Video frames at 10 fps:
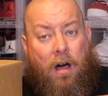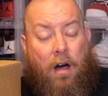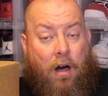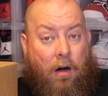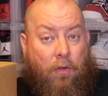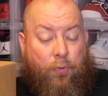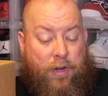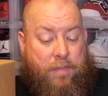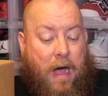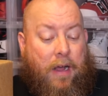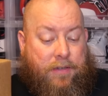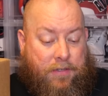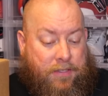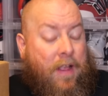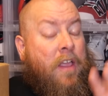all three
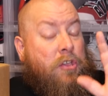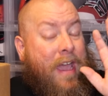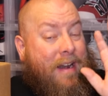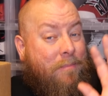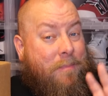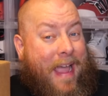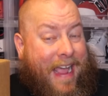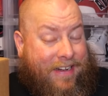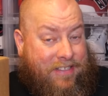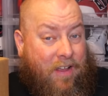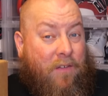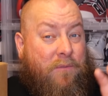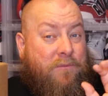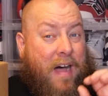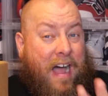boxes. You had a max of
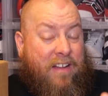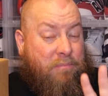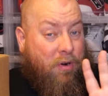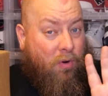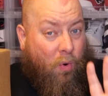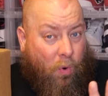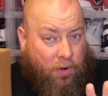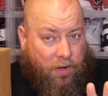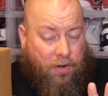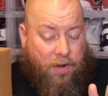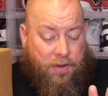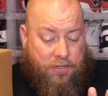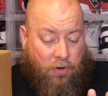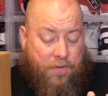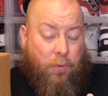five per order.
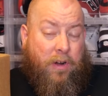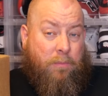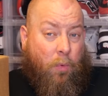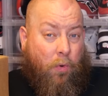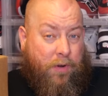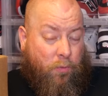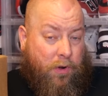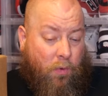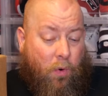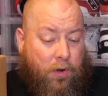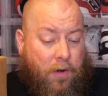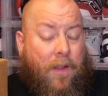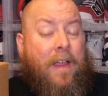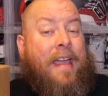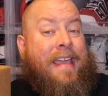So if you wanted more than one order,
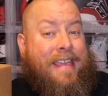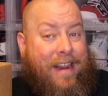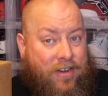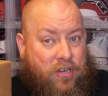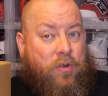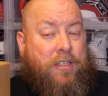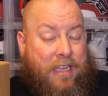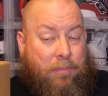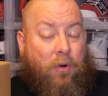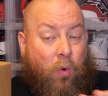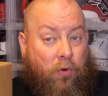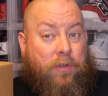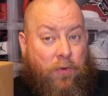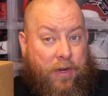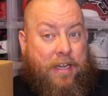you had to do separate
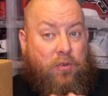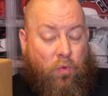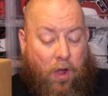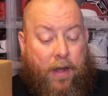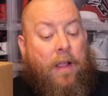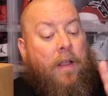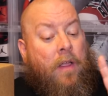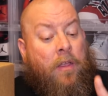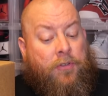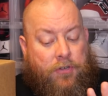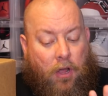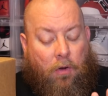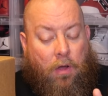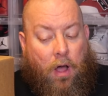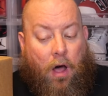orders for each one.
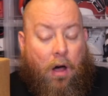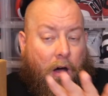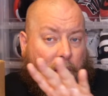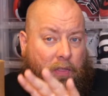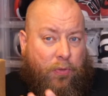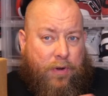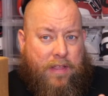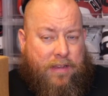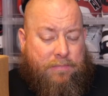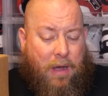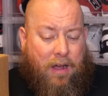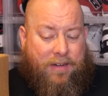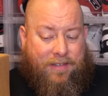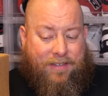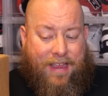So all three of these
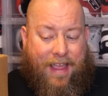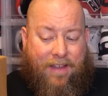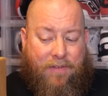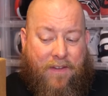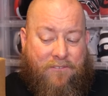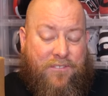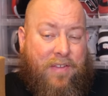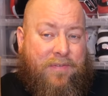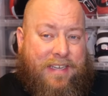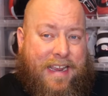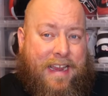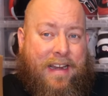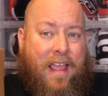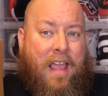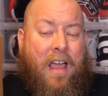boxes have
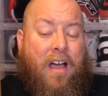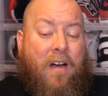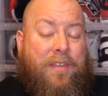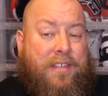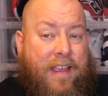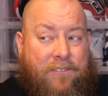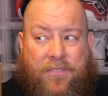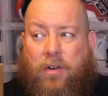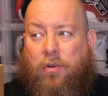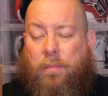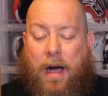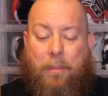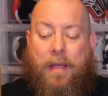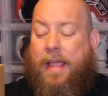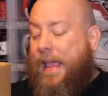fifteen of the same Funko
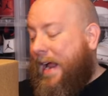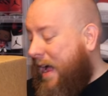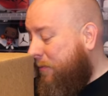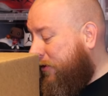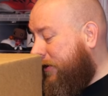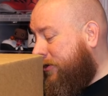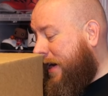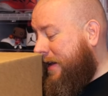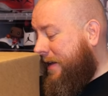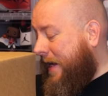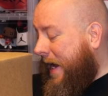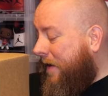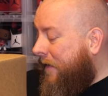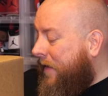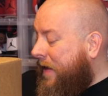Pop, and I'm going to try to get
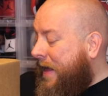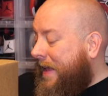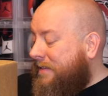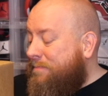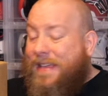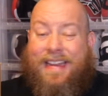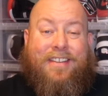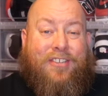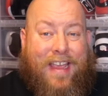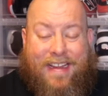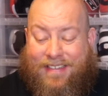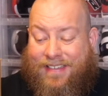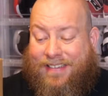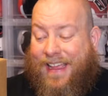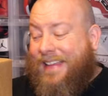out as many
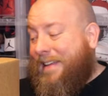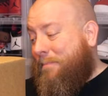chases as I